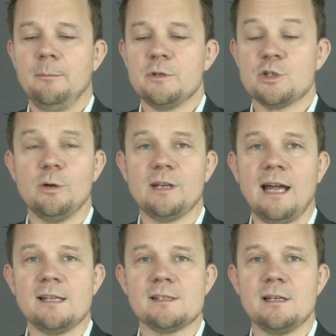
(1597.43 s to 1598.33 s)
Short
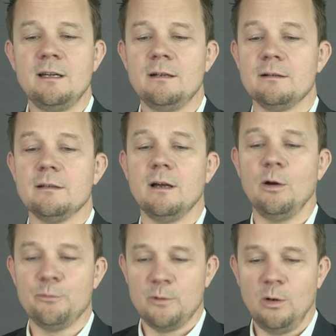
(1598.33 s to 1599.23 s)
answer,
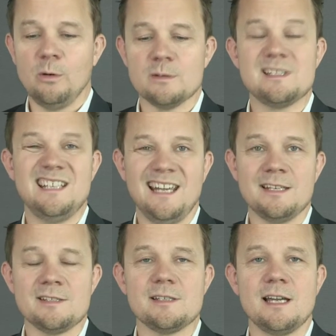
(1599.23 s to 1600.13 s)
of course,
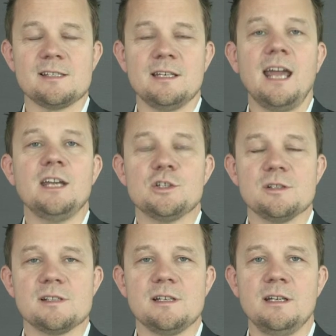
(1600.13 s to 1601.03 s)
yes. As an
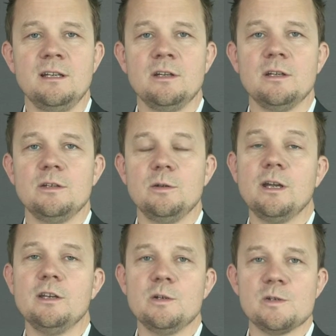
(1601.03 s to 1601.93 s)
agency, you
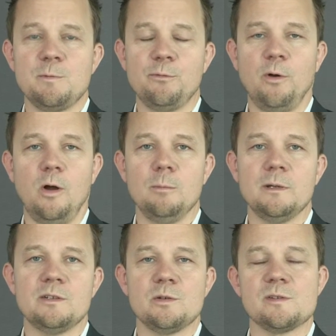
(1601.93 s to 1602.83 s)
can use
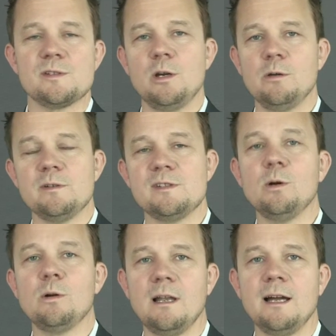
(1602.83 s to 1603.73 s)
Performly to service
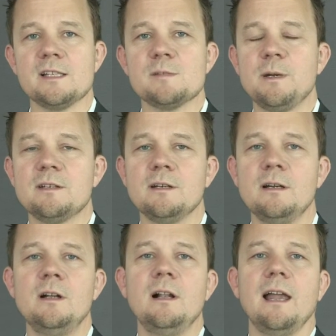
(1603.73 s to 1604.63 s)
your clients
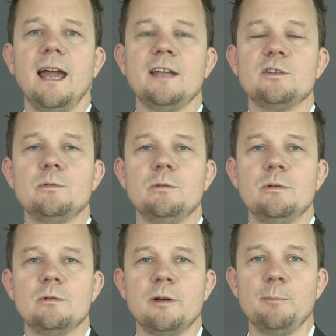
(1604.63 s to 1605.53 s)
better and
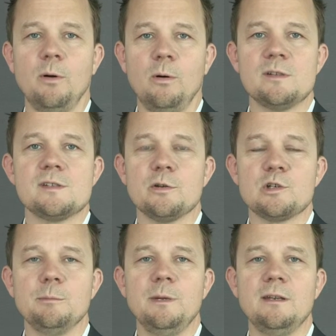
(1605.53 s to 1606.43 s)
to report
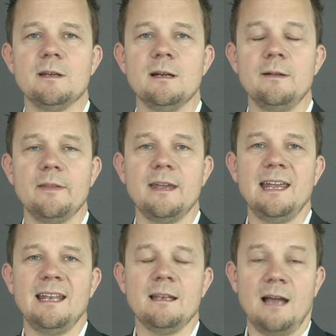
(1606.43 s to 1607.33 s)
social media
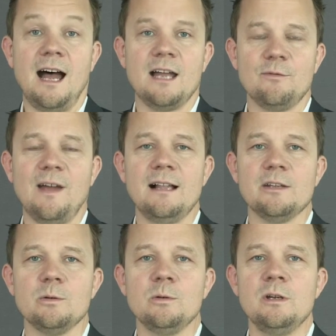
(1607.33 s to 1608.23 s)
in hard
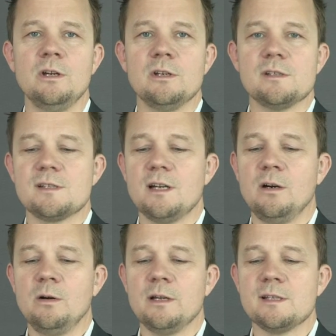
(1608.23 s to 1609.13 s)
value.
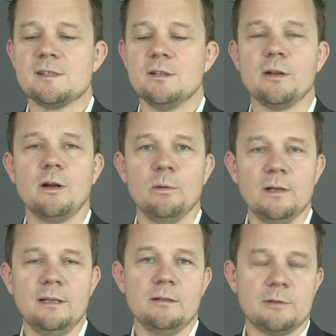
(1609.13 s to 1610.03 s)
So it's not
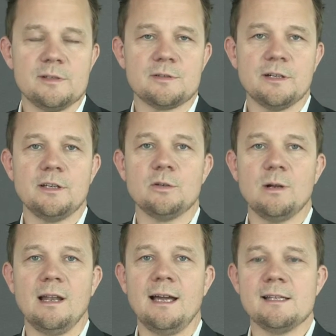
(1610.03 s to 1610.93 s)
only restricted to
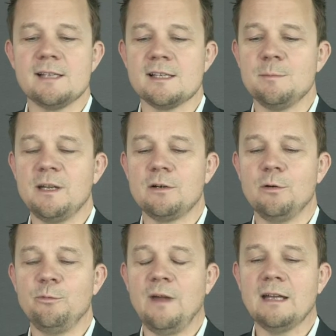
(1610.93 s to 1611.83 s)
clients. As a matter
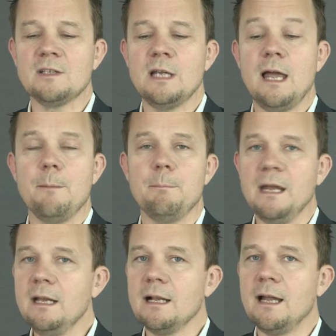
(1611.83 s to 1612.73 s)
of fact,
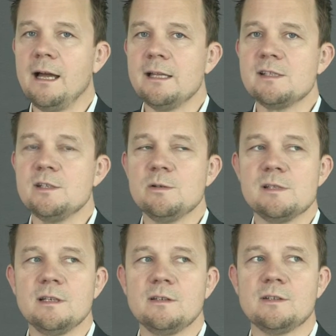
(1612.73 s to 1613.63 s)
many clients use
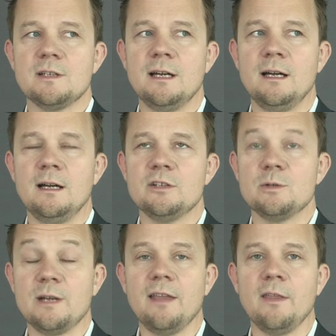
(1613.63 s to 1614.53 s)
it
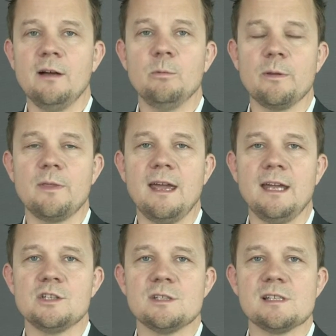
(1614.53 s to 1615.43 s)
together with their
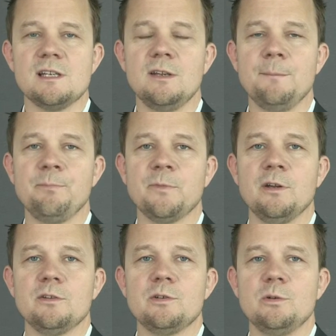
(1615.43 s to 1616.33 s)
agency
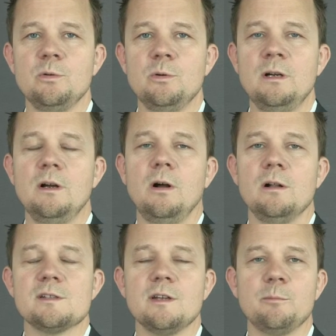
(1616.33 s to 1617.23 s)
to
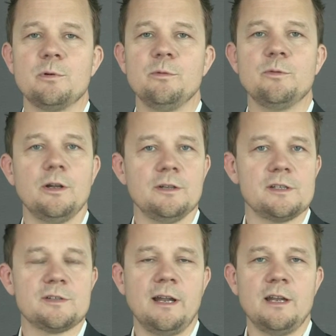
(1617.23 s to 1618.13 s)
also improve
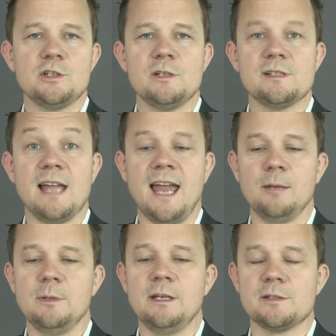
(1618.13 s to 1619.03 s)
content strategies
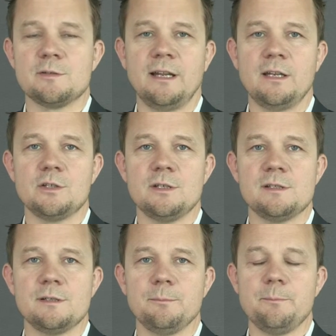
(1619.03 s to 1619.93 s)
and media strategies.